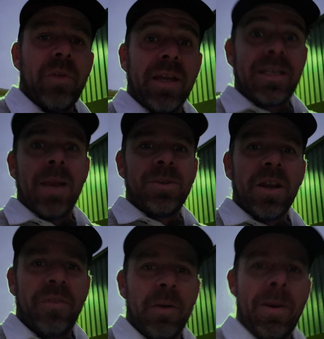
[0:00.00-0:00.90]
You can tell I'm
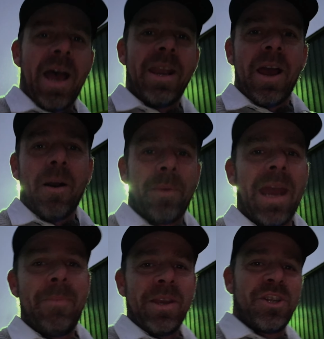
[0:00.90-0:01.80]
starting to feel better now. I'm
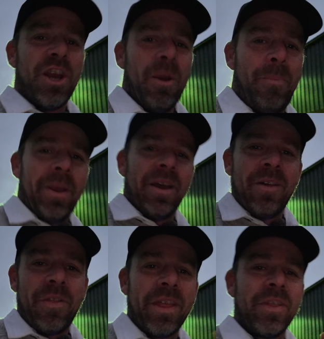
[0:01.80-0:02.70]
getting a bit chirpier.
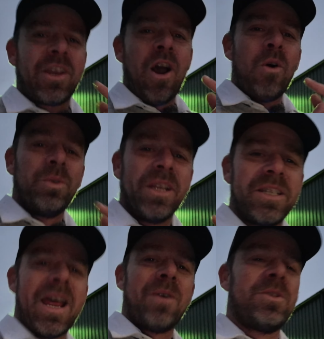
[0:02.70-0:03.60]
I think the cold
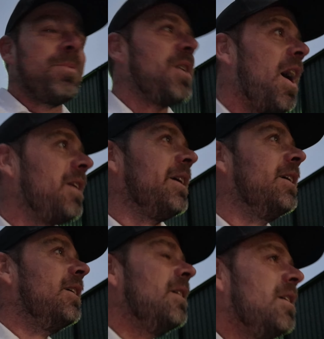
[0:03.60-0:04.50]
is now
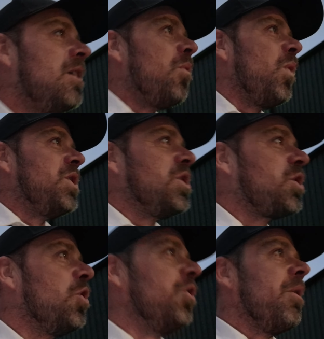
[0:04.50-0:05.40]
subsiding, which is
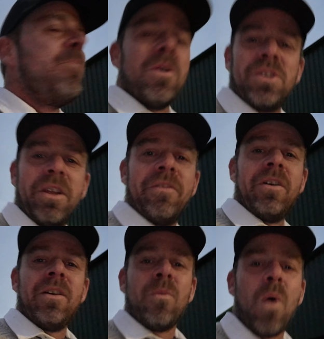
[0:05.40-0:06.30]
good and positive.
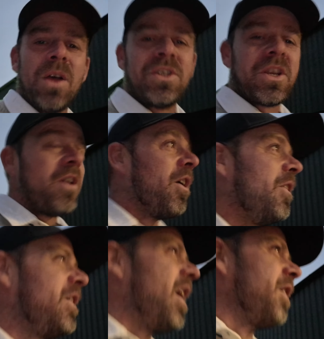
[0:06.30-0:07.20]
What else is going on
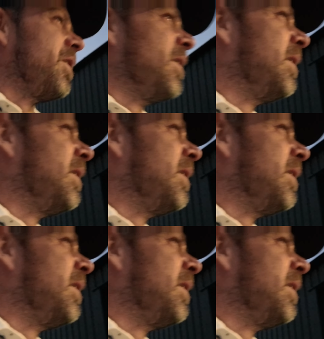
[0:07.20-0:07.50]
in the yard?